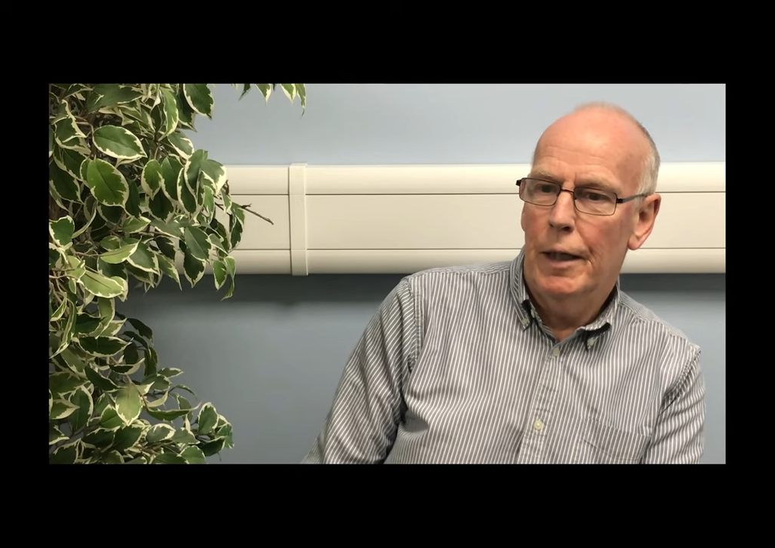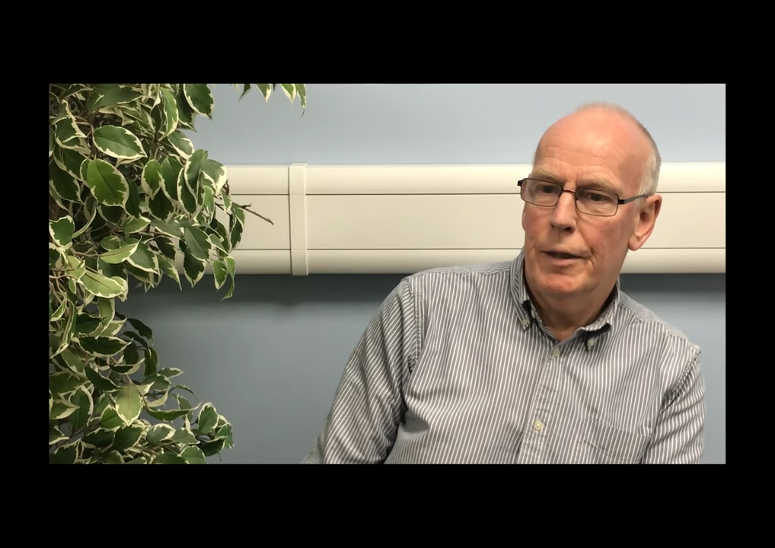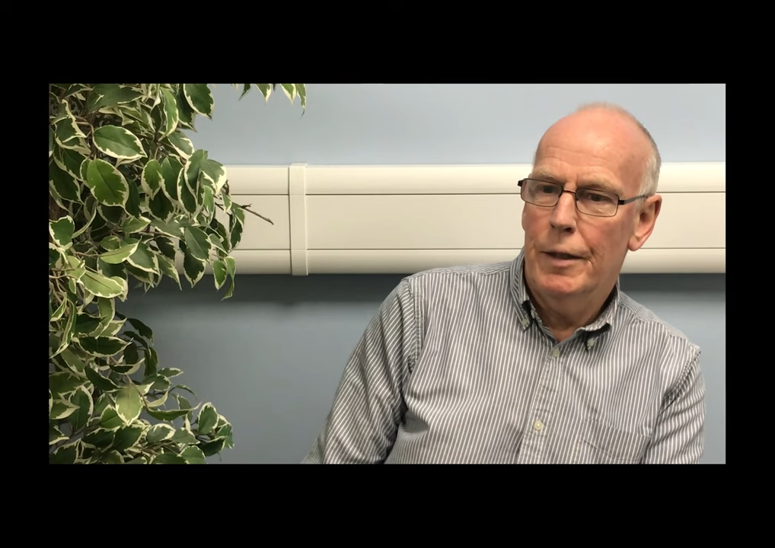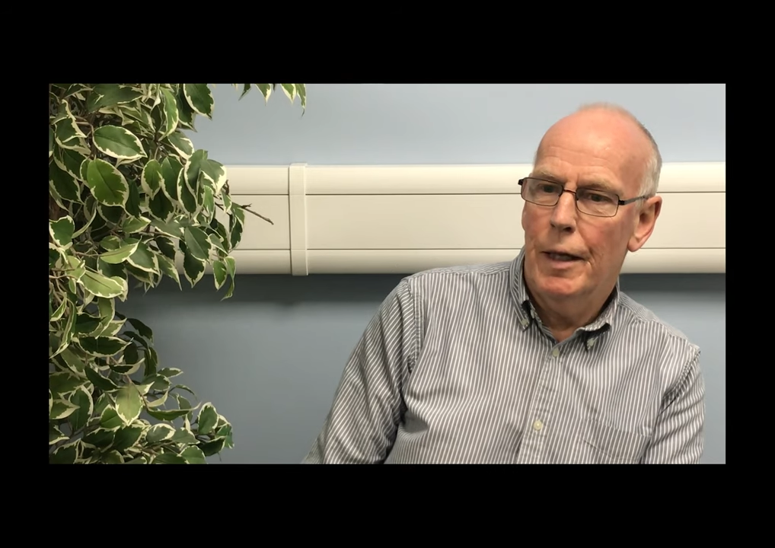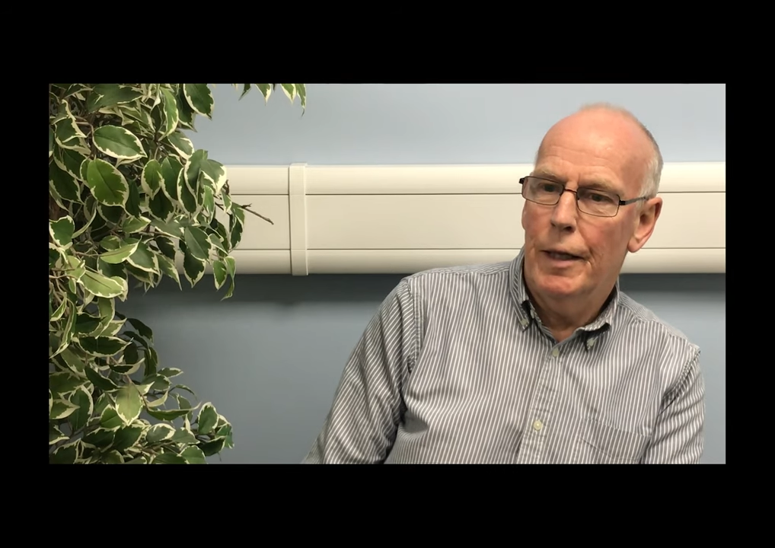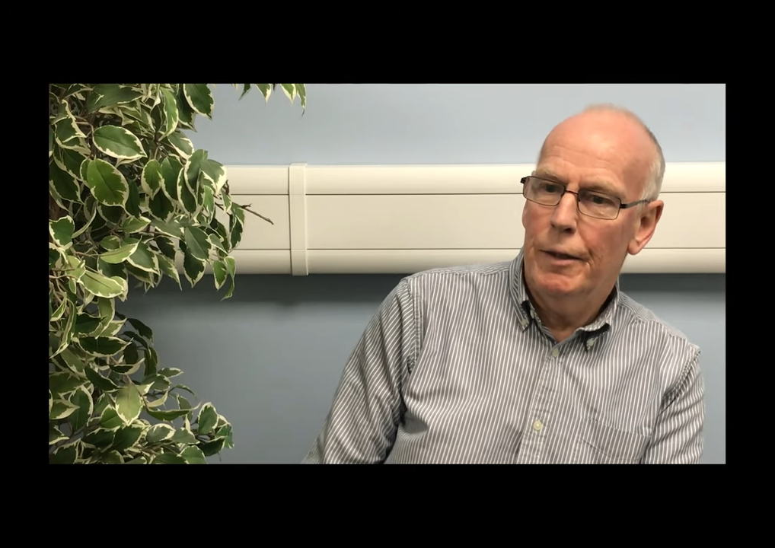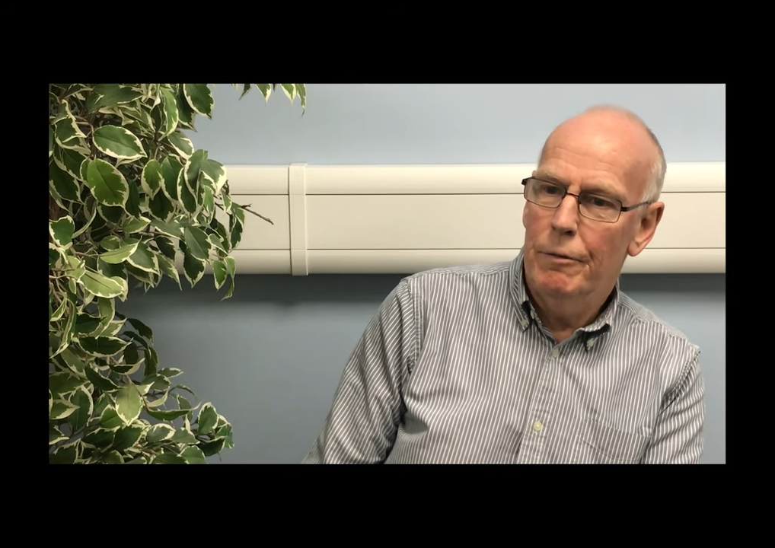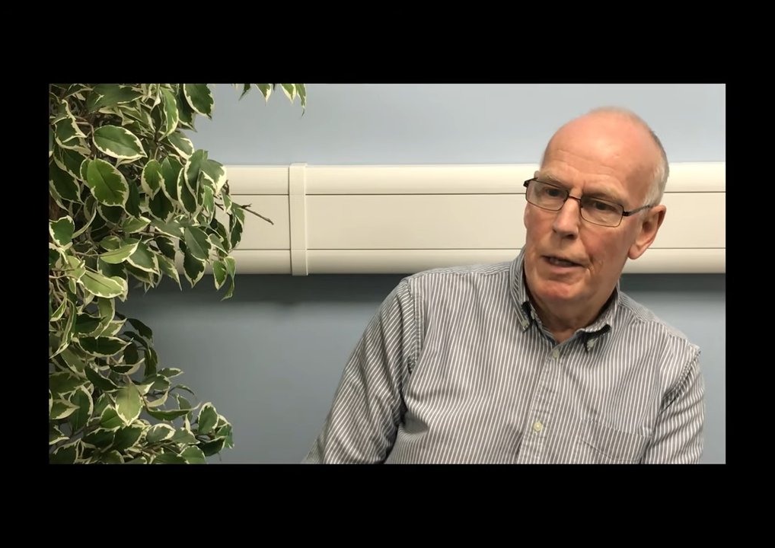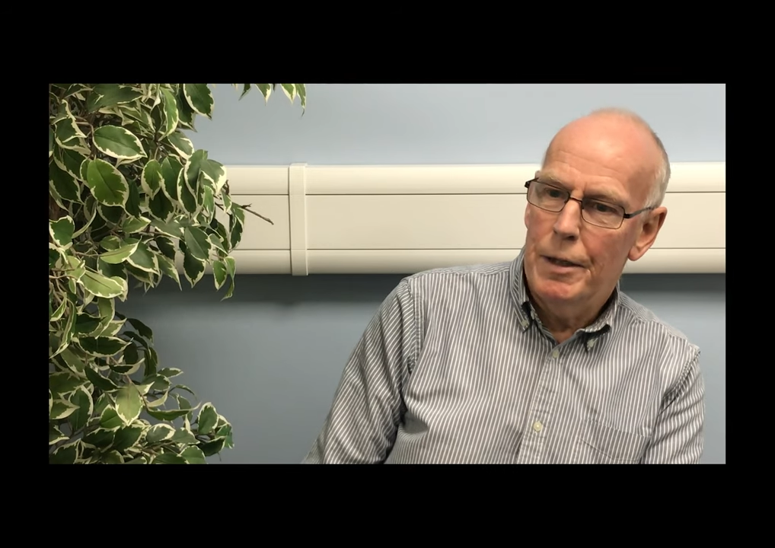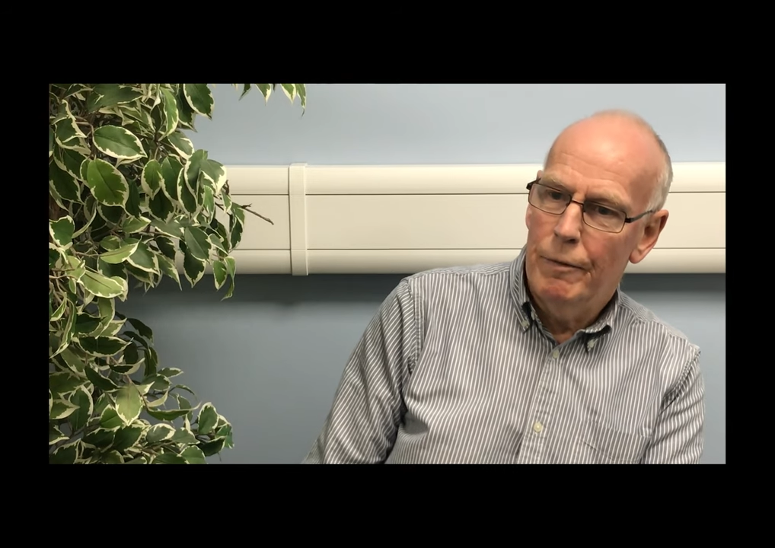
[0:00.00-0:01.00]
actually dying are
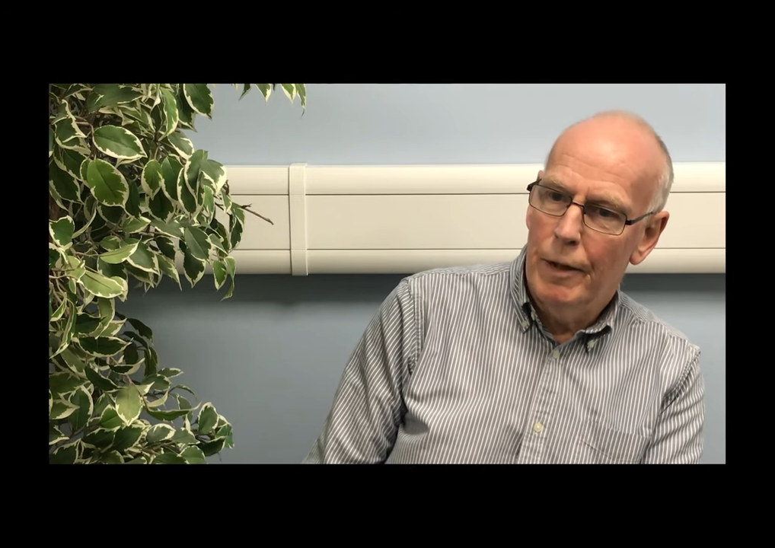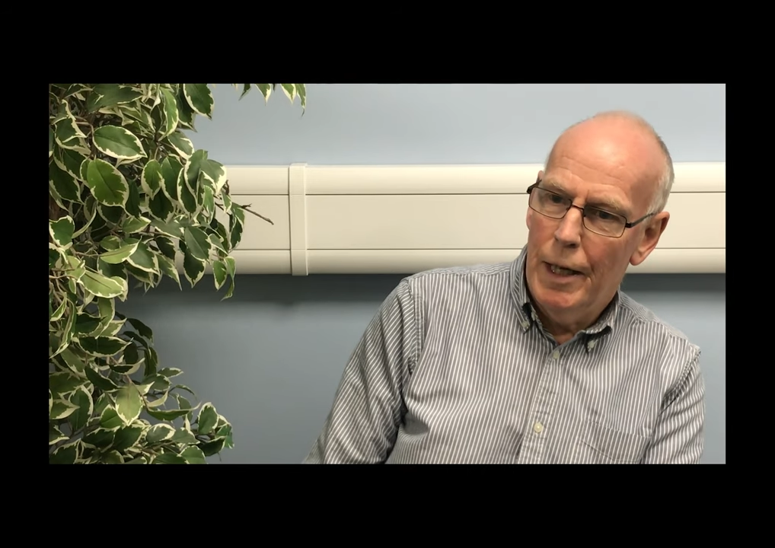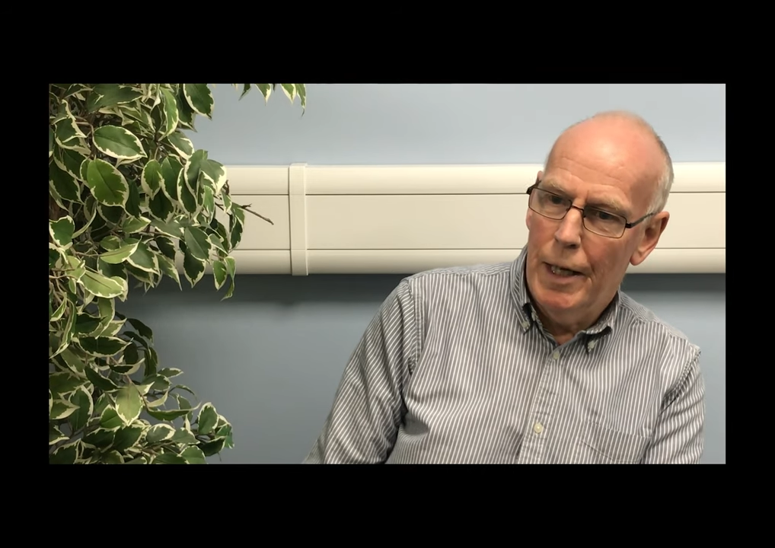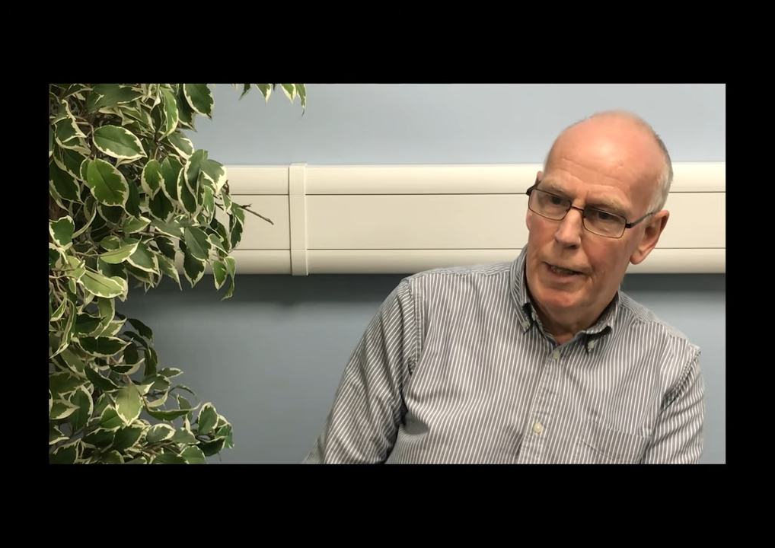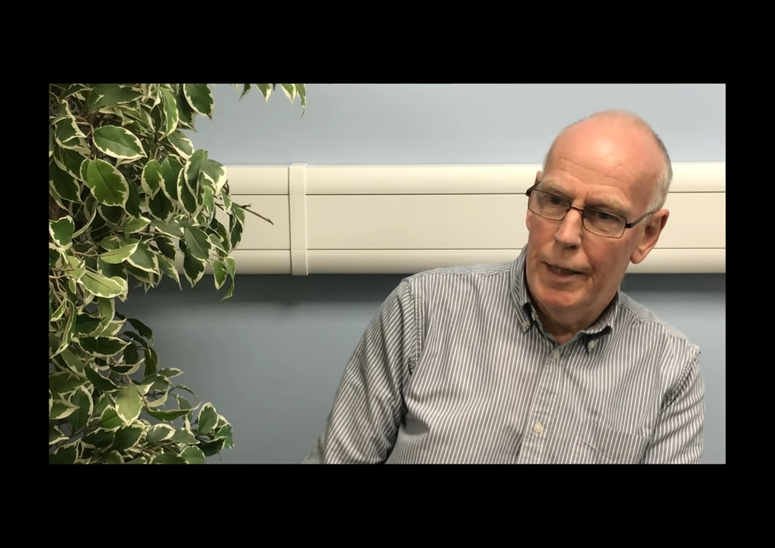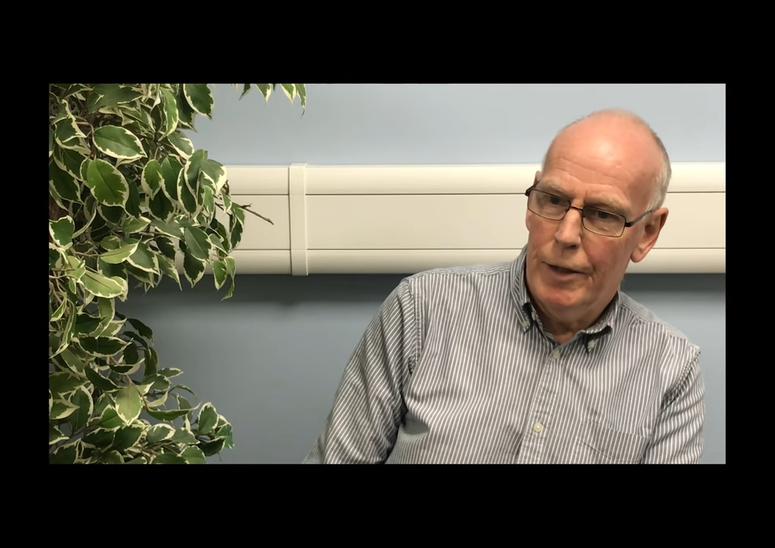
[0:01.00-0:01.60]
relatively high